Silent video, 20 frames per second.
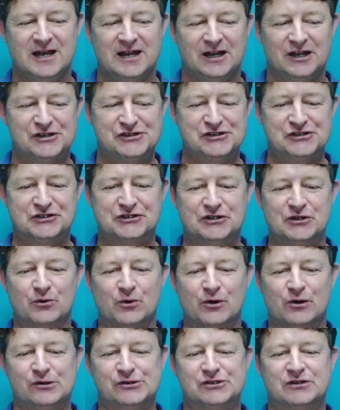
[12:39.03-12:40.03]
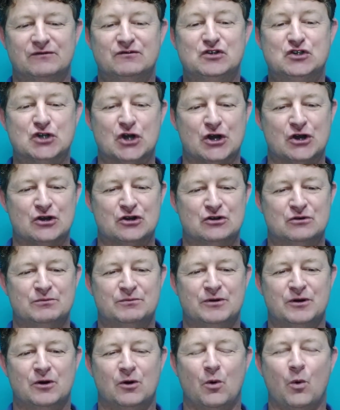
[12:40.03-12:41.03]
Listen to the words of
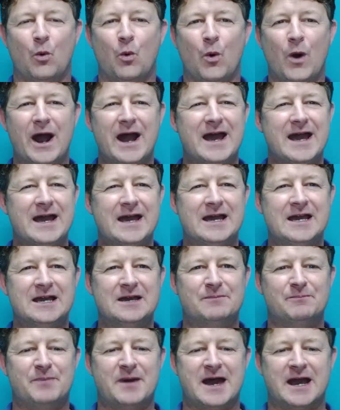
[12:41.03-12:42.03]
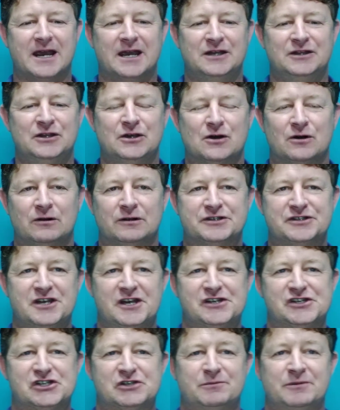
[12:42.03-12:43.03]
Job, way back in the Old
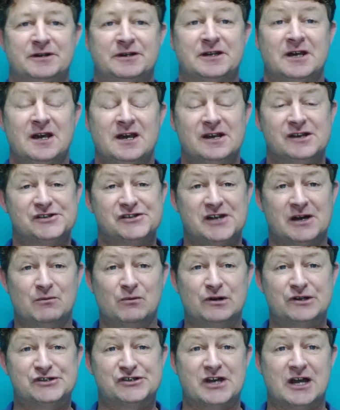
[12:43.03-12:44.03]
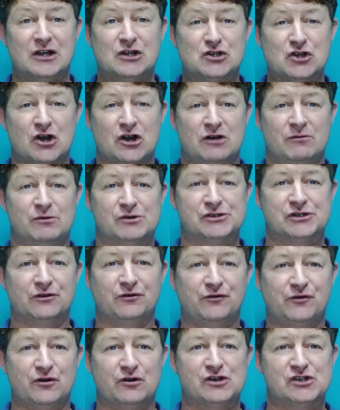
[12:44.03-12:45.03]
Testament. Some would say Job was the
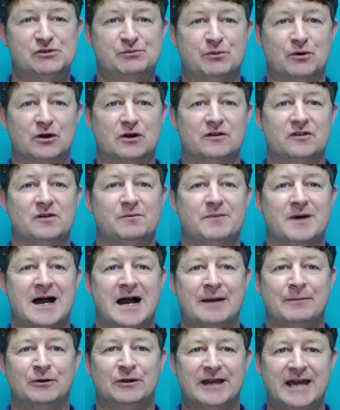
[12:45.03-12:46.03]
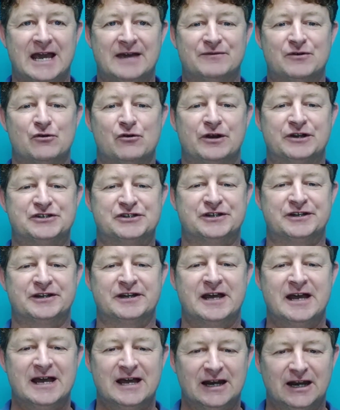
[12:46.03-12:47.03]
first book of the Bible ever
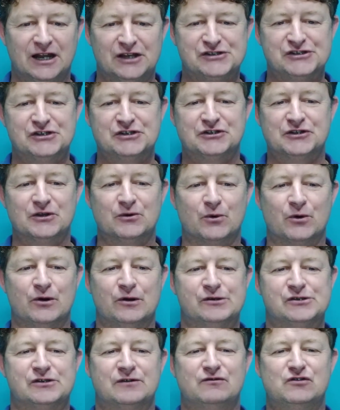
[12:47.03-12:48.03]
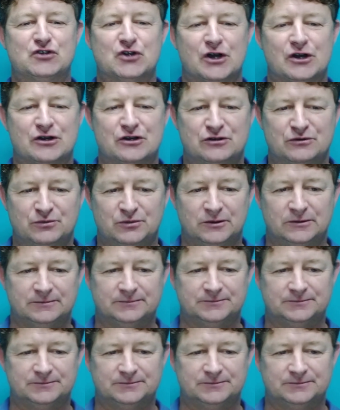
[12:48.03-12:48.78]
written. Listen to the words of Job.